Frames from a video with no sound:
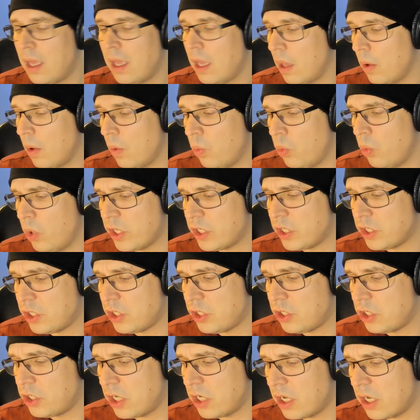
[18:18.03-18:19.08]

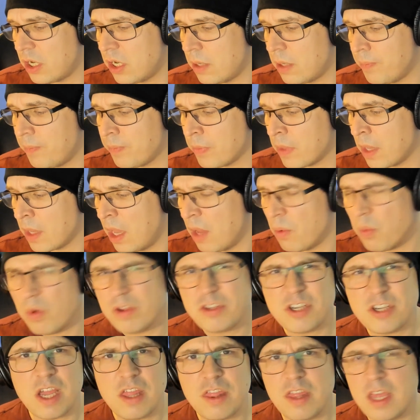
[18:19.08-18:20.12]
which
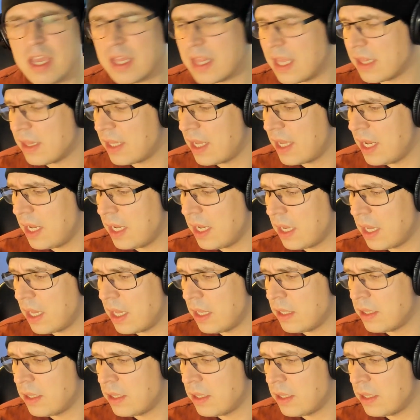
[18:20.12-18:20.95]
I think that they,